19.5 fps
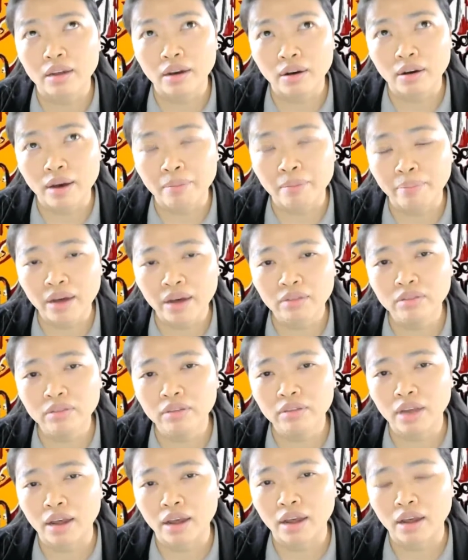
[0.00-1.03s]
about
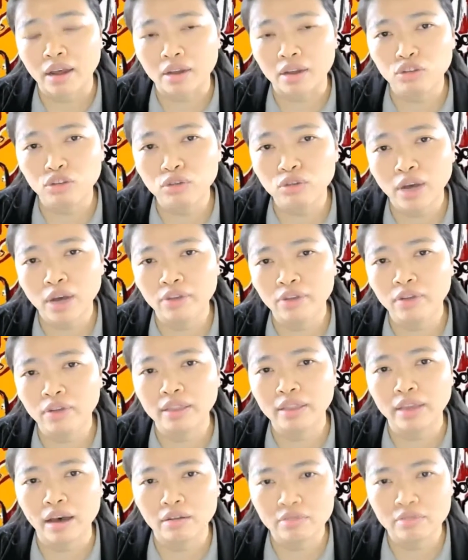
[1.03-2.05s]

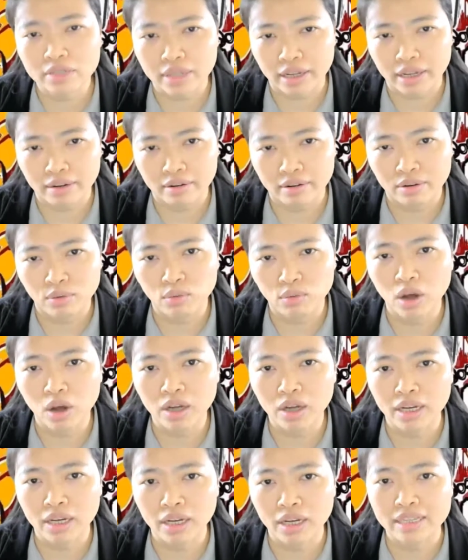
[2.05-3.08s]
200,000
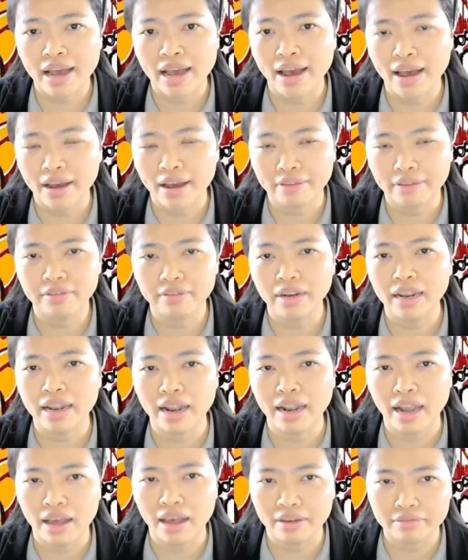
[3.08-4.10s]
workers have
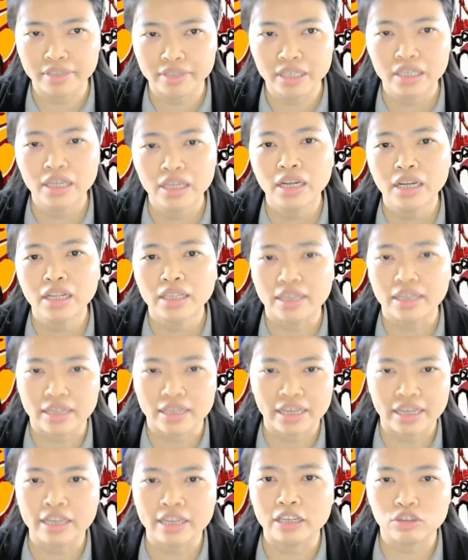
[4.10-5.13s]
left the
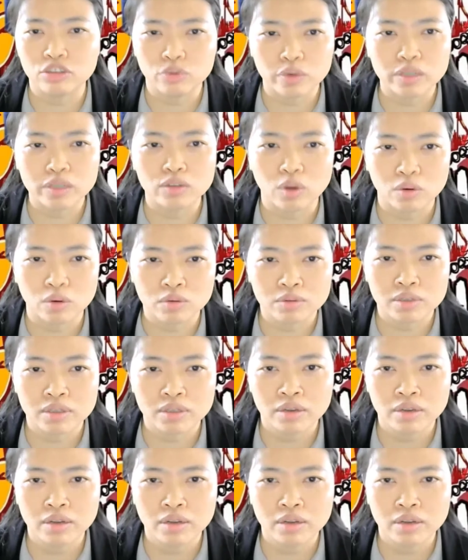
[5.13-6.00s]
industry zones.